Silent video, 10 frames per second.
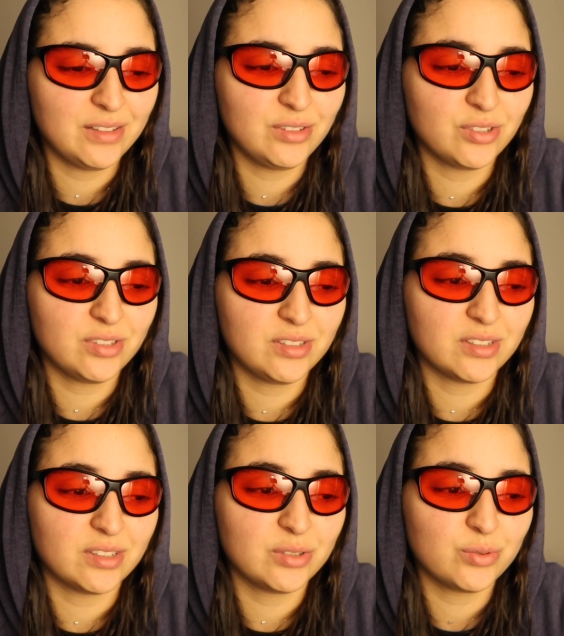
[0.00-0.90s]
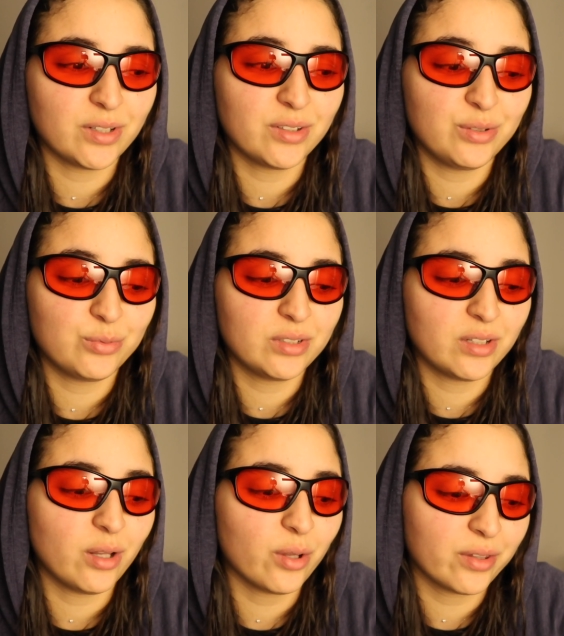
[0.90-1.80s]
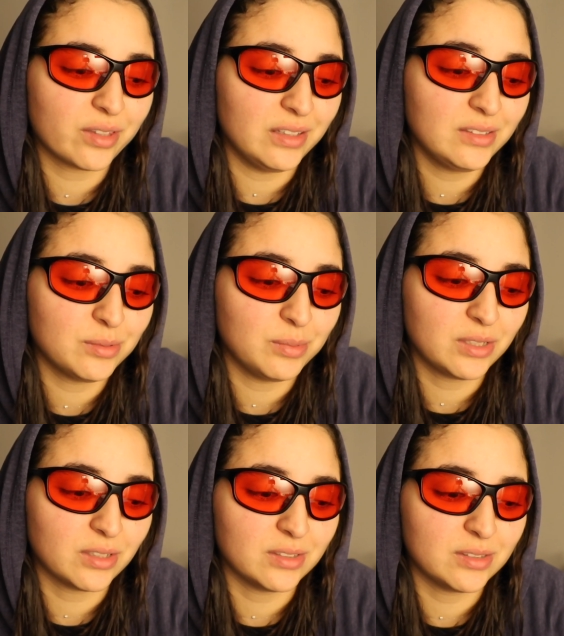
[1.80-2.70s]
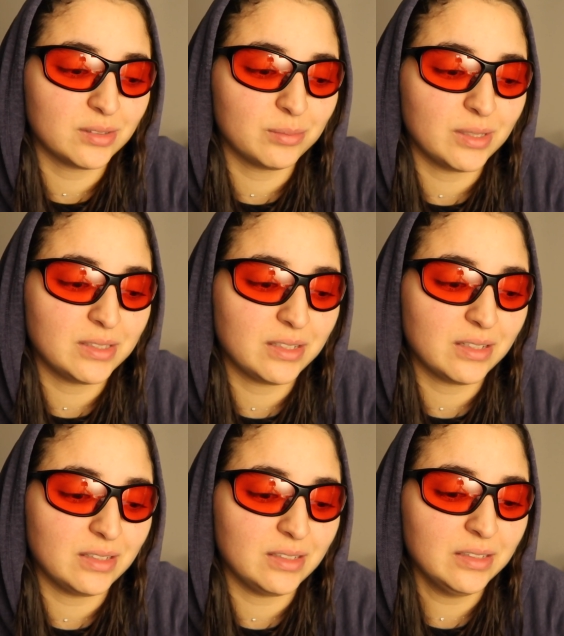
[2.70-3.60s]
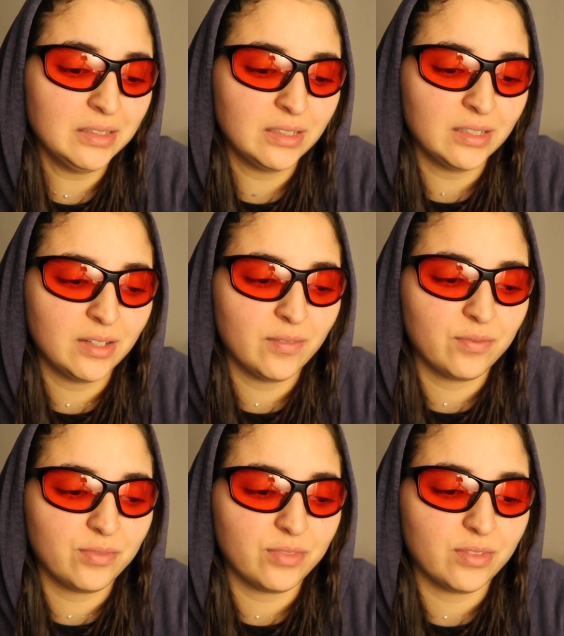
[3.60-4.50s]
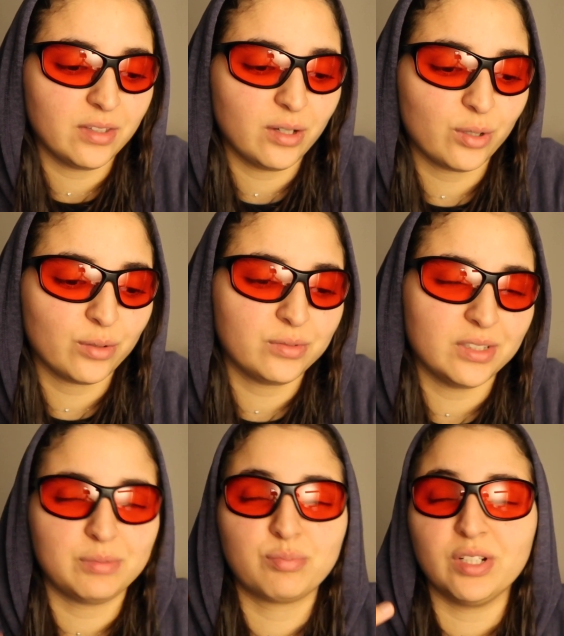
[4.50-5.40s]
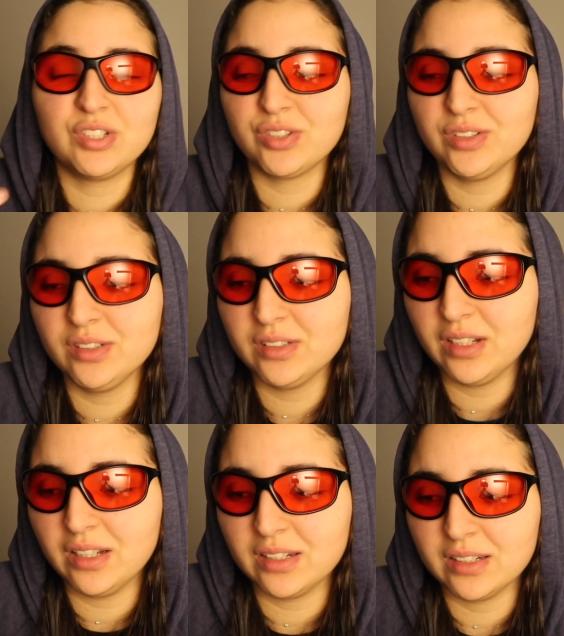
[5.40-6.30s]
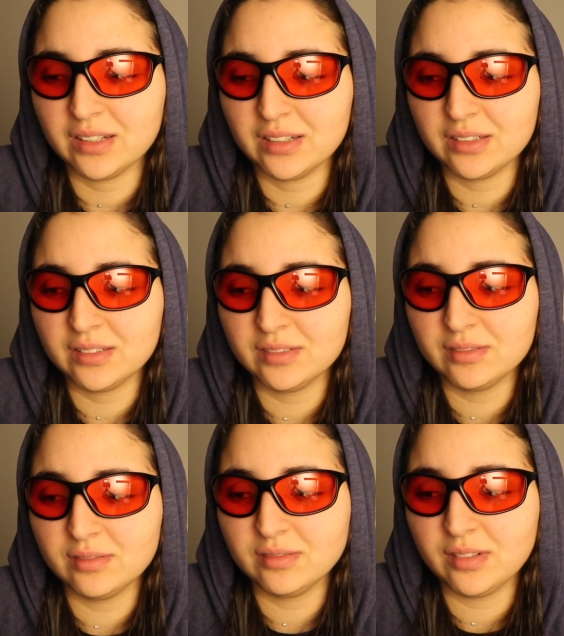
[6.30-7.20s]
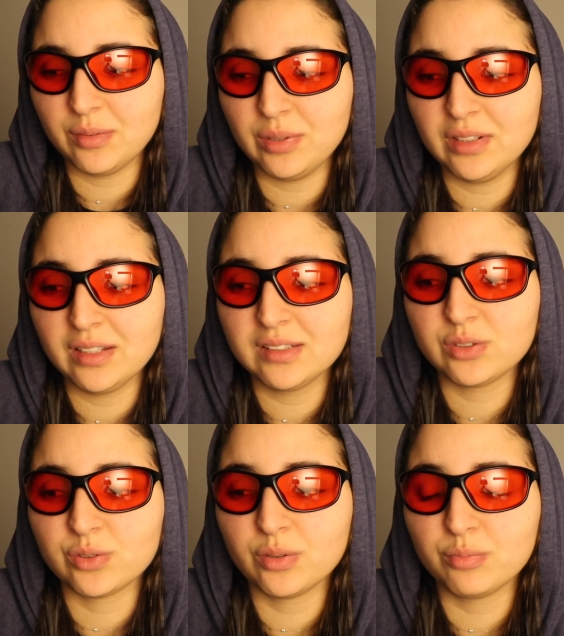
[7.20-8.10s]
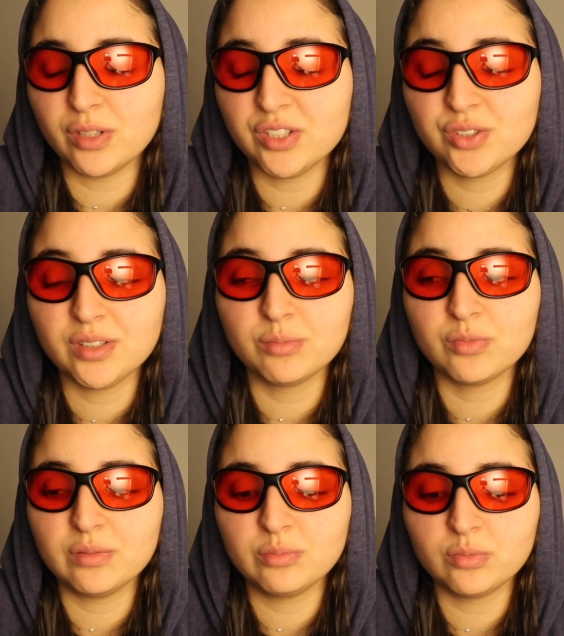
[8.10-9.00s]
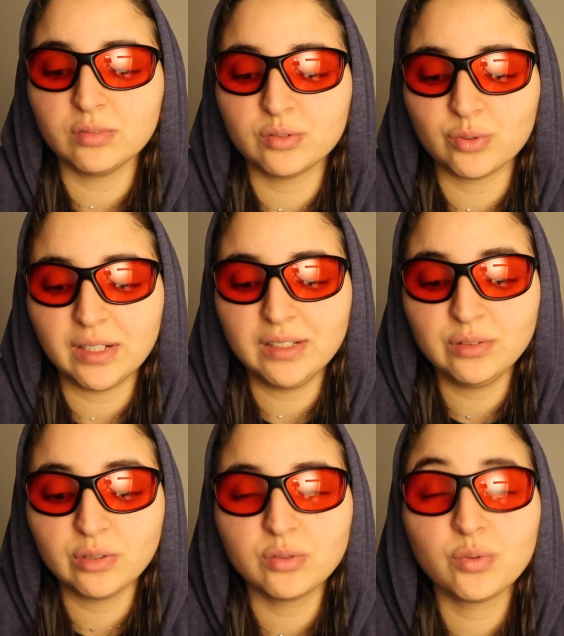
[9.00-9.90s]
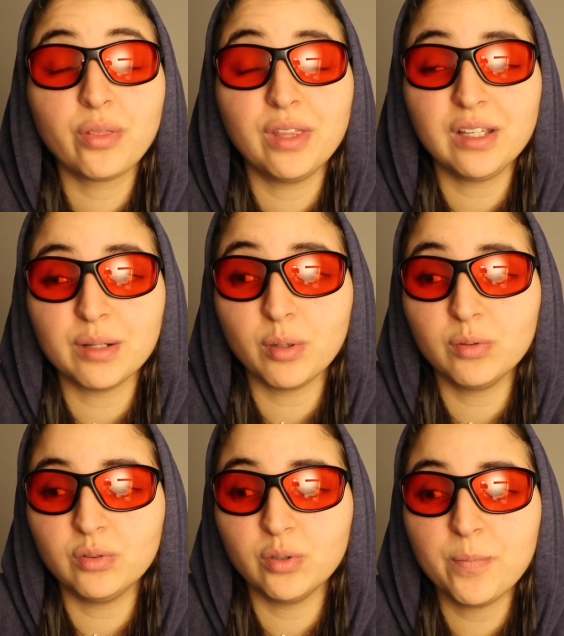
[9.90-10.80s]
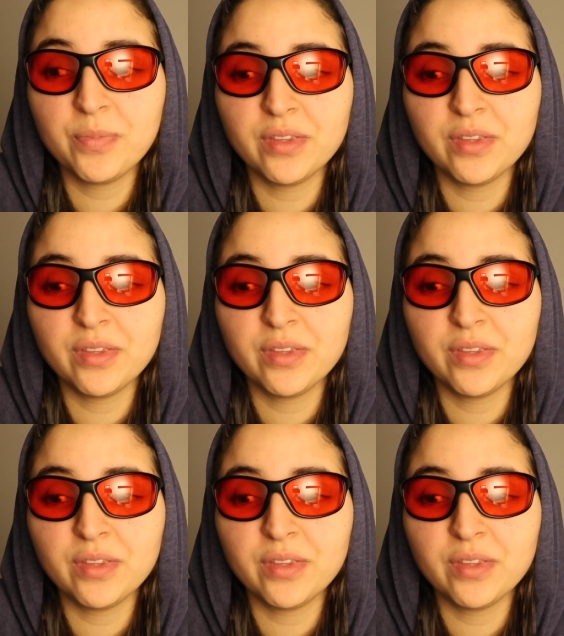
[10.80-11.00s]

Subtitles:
Just struggling with a lot of things, because basically all of this pressure, I mean, external pressure, I'm trying not to think about the